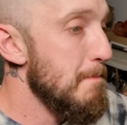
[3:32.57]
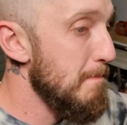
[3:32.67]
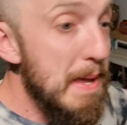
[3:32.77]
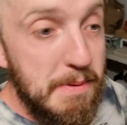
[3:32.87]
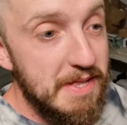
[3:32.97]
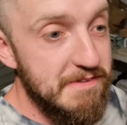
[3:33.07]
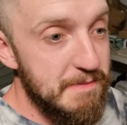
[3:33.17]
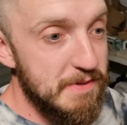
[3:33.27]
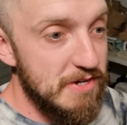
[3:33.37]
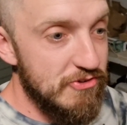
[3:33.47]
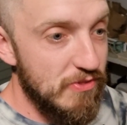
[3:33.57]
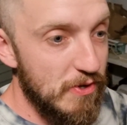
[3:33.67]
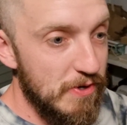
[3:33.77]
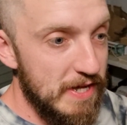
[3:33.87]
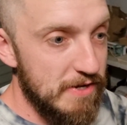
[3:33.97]
Maybe that's something I should
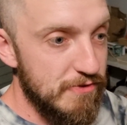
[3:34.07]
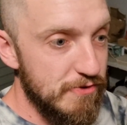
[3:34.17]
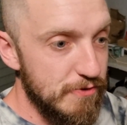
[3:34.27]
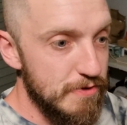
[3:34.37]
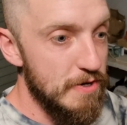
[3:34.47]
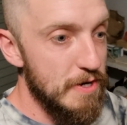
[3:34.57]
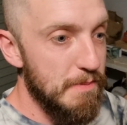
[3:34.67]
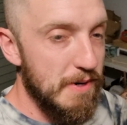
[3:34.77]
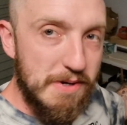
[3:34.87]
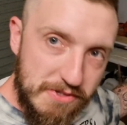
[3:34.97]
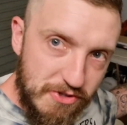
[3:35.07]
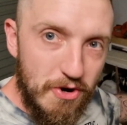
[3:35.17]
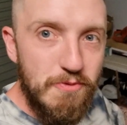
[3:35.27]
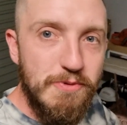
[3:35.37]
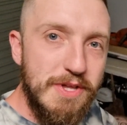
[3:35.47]
learn how to do, but I
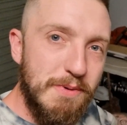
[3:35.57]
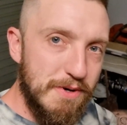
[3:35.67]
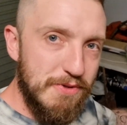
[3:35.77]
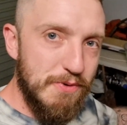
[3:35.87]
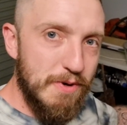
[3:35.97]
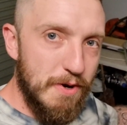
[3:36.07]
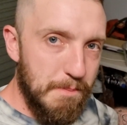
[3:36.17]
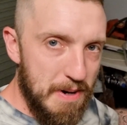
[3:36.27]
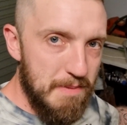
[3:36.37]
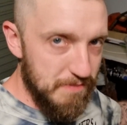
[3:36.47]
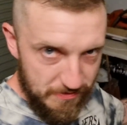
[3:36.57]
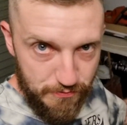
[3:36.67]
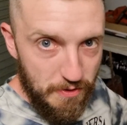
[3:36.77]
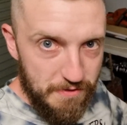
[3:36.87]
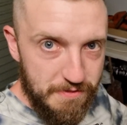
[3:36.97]
don't really want to do it on a pump
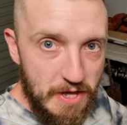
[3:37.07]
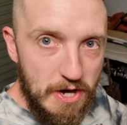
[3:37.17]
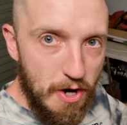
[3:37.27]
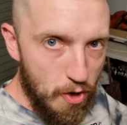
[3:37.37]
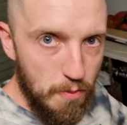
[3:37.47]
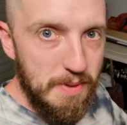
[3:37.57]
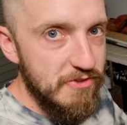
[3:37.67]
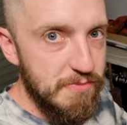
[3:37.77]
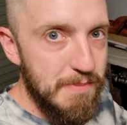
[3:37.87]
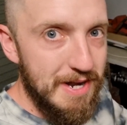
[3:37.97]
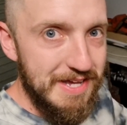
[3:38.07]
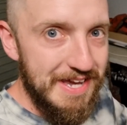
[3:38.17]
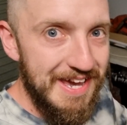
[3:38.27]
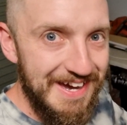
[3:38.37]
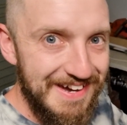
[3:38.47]
that's worth a whole bunch of money.